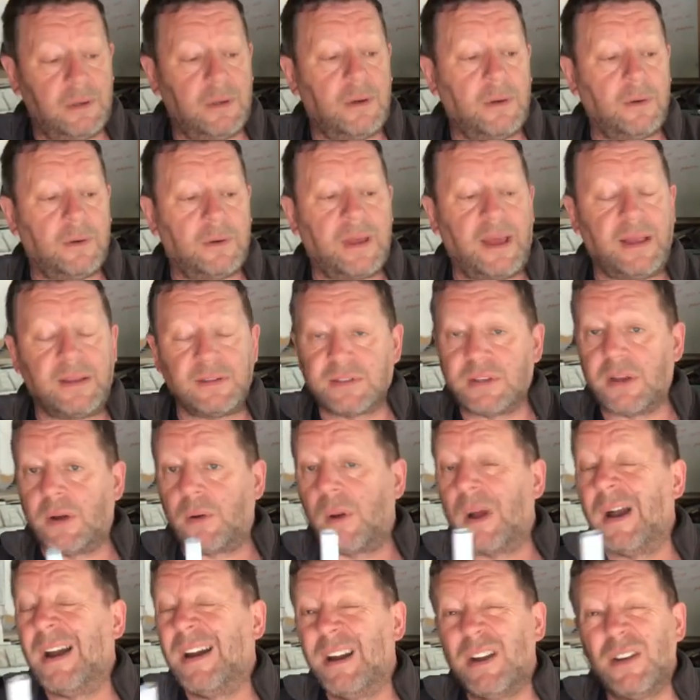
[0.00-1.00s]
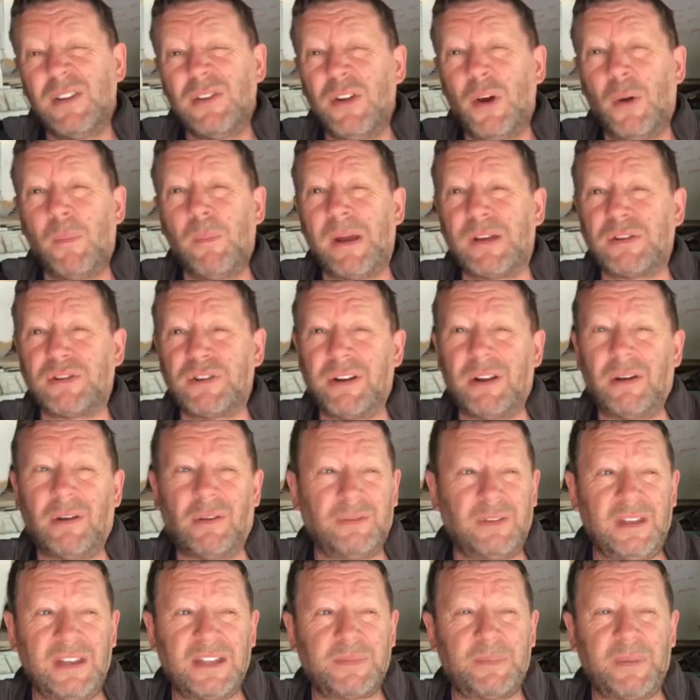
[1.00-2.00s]
Okay, so no measuring on
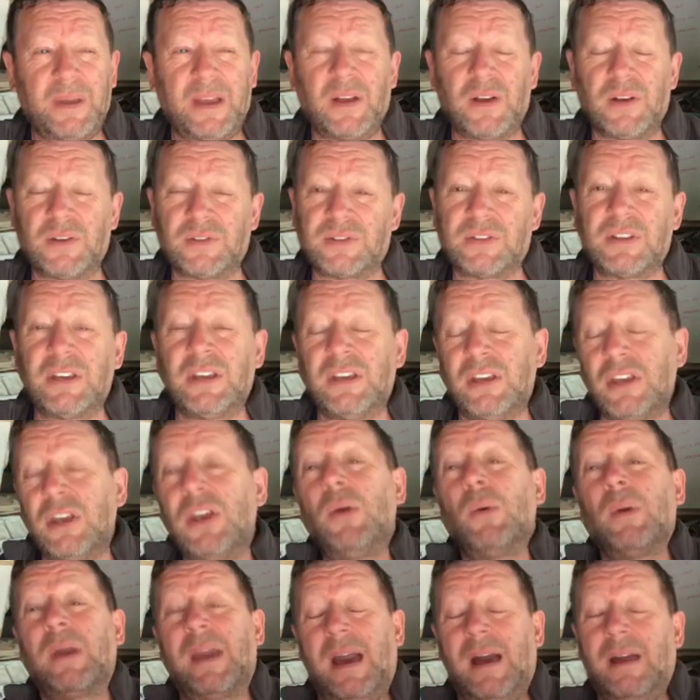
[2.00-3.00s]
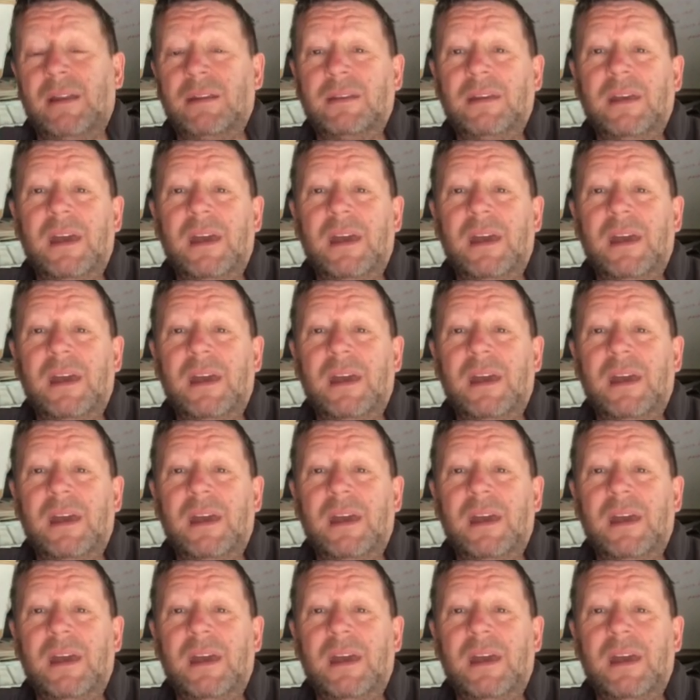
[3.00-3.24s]
this, because you can,